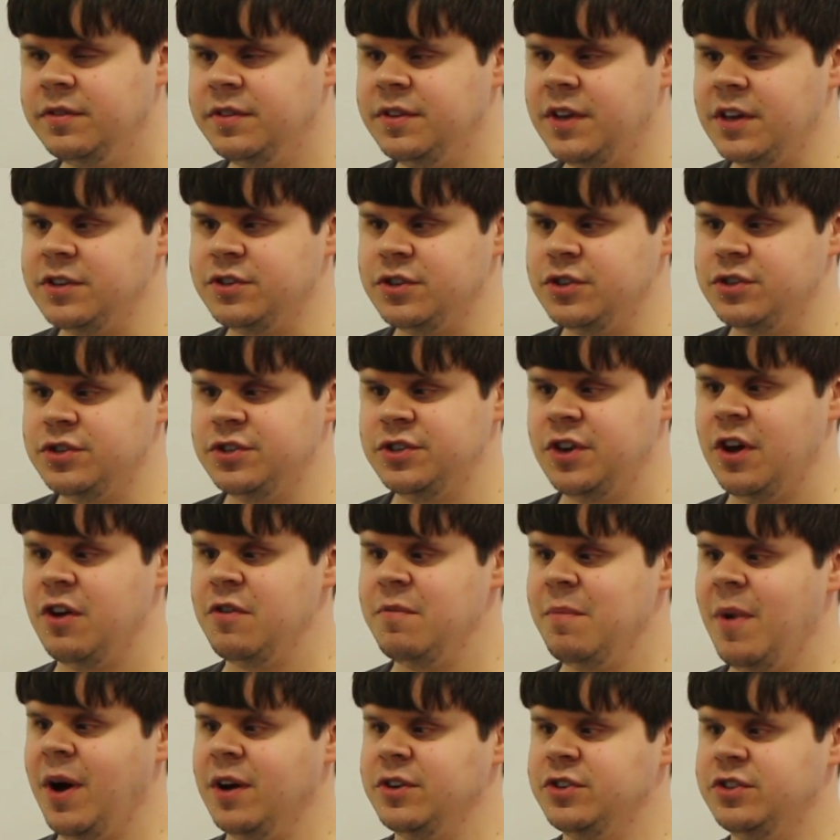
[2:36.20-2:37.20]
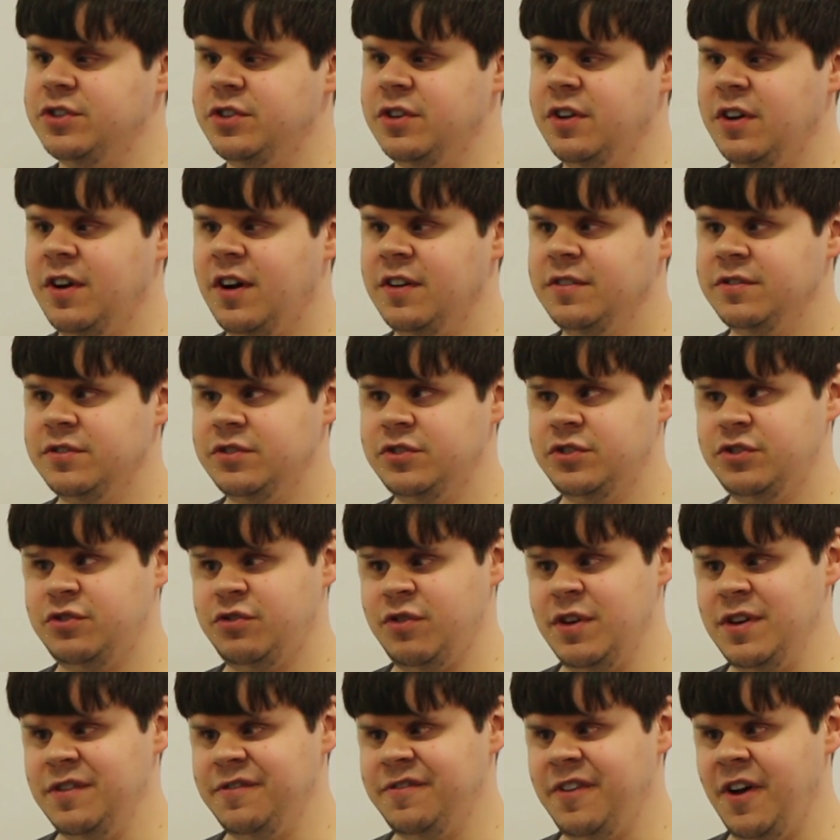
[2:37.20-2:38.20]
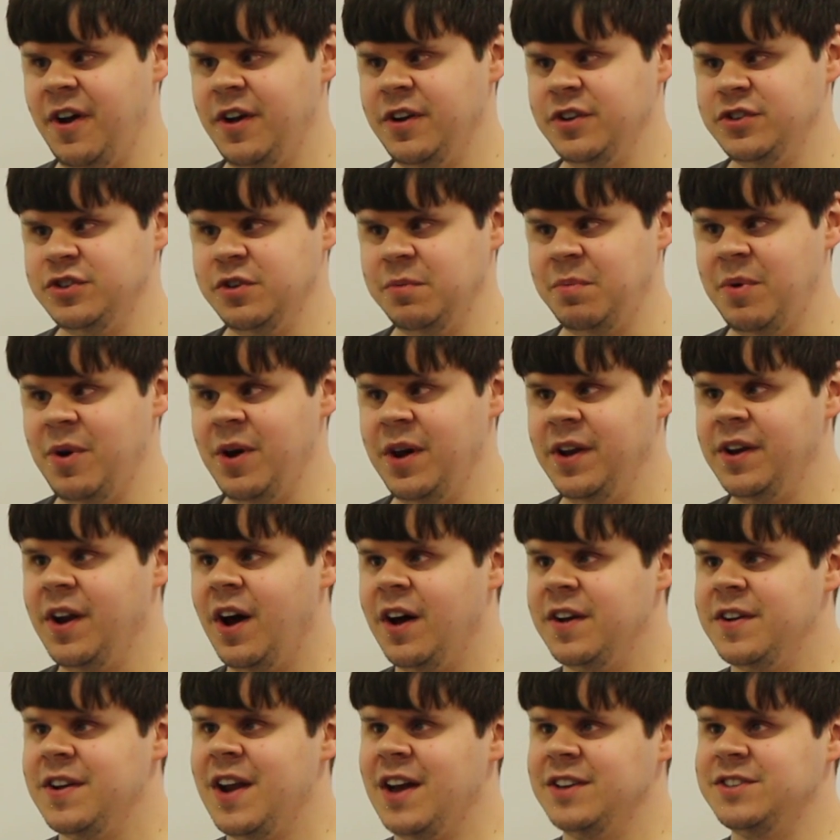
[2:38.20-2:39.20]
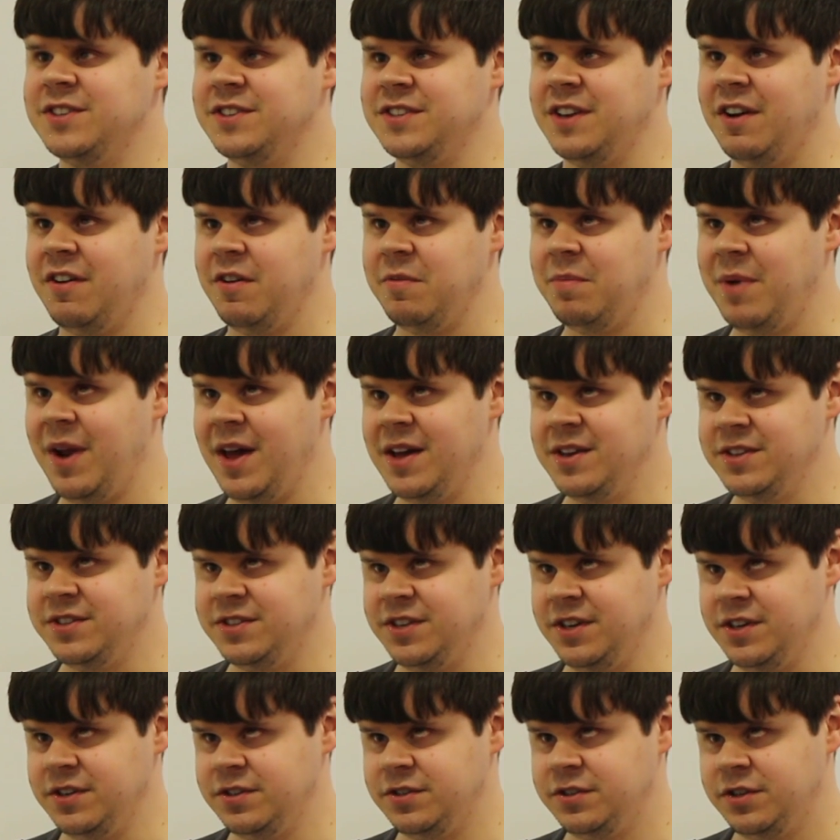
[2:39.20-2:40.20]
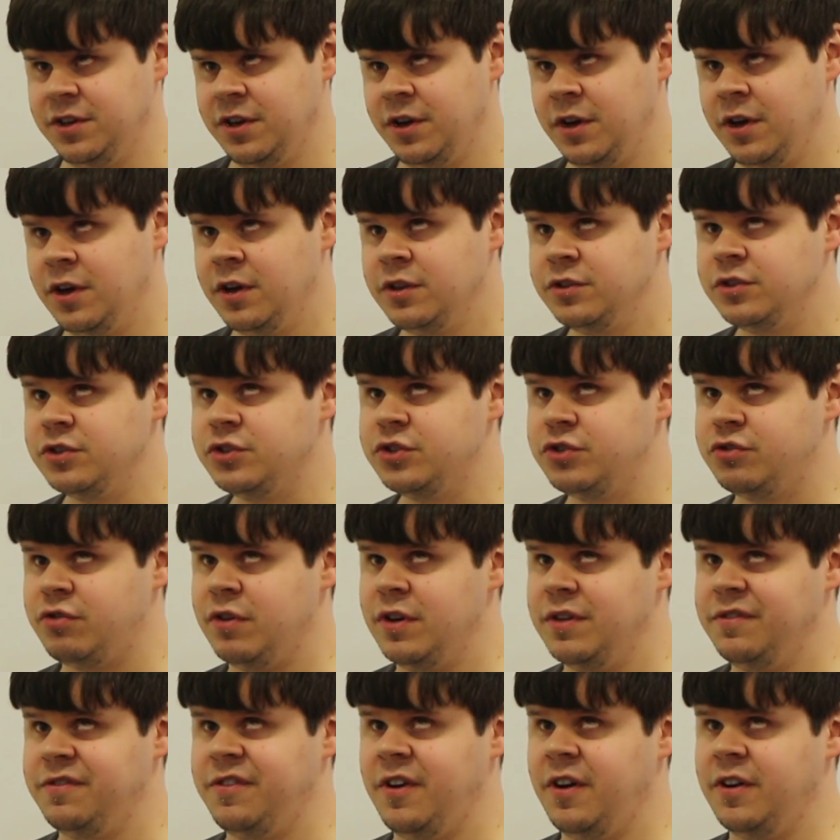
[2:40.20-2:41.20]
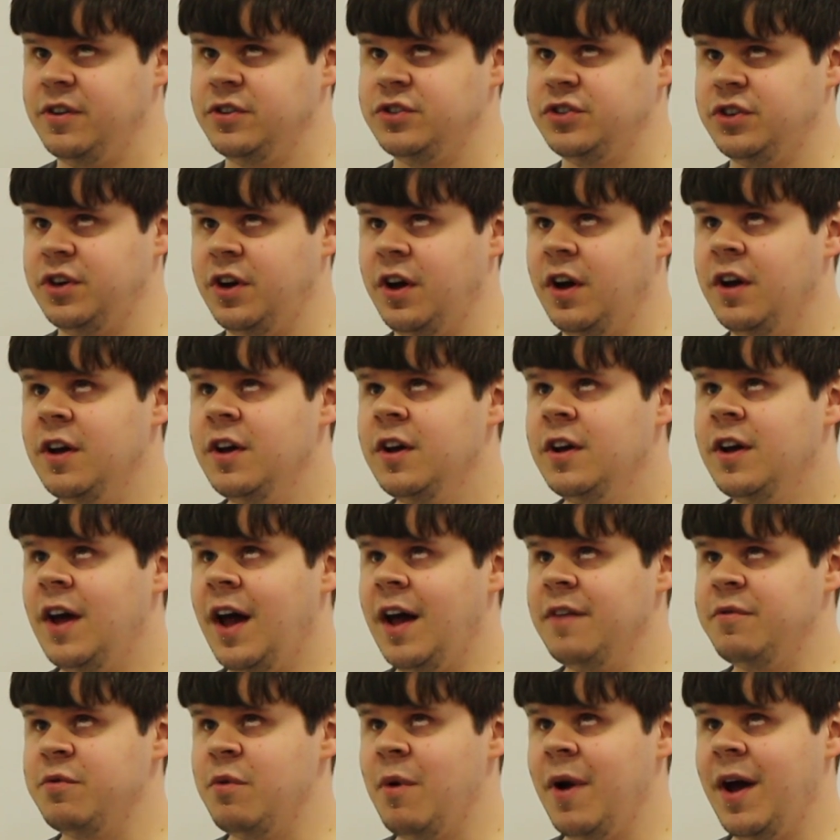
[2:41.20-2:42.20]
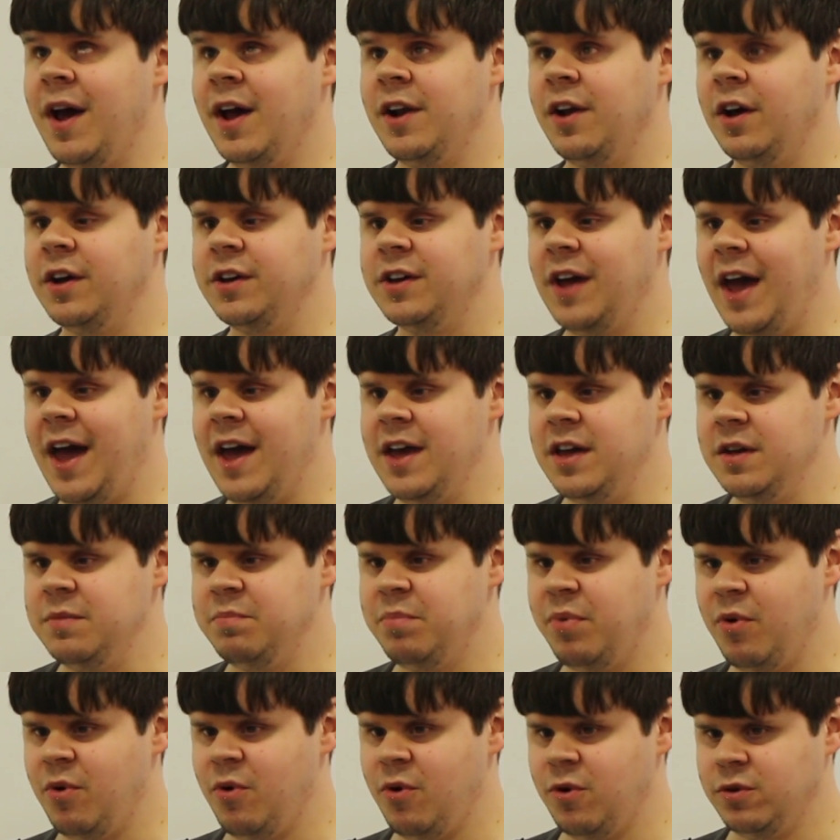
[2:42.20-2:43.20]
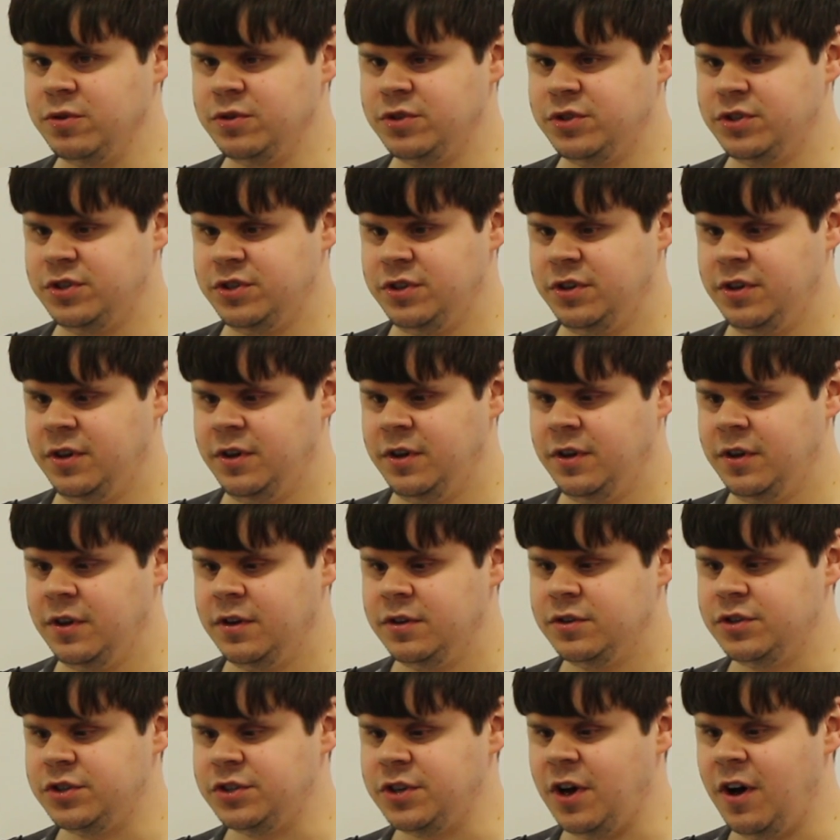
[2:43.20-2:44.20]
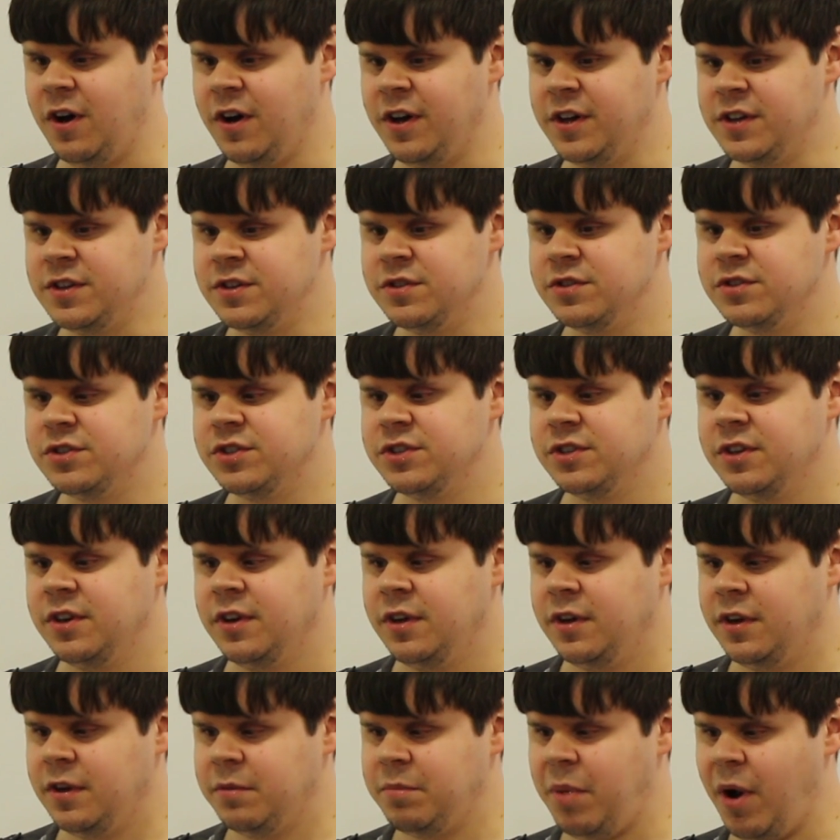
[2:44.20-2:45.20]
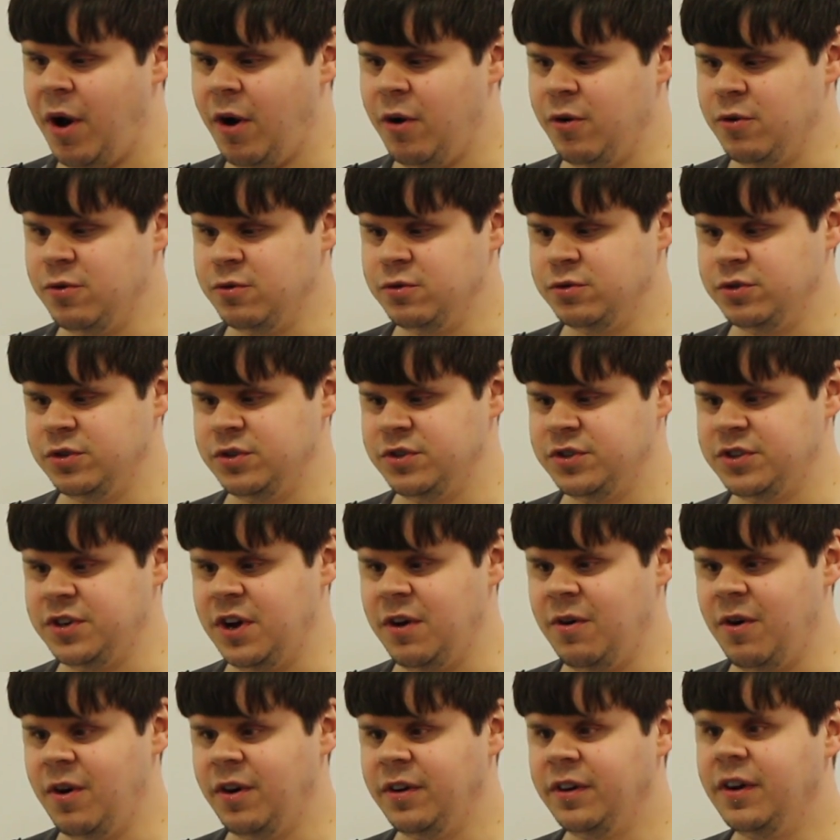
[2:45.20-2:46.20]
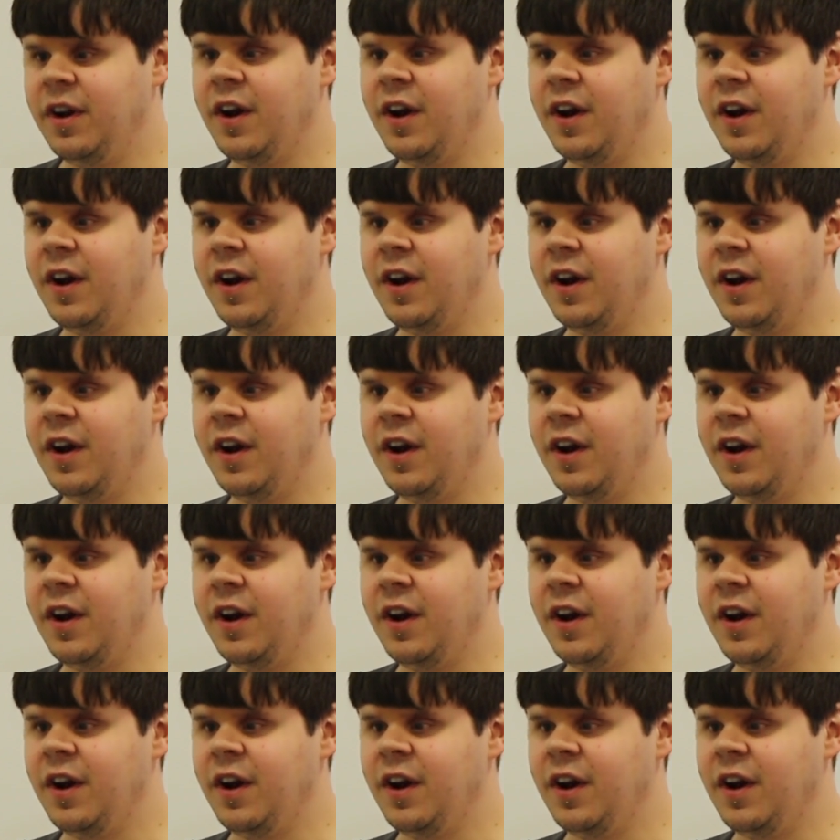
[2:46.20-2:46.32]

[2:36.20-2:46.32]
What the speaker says: there's just so much street furniture put in unnecessary places. Just street furniture everywhere, like A-boards, signs, poles, and so on.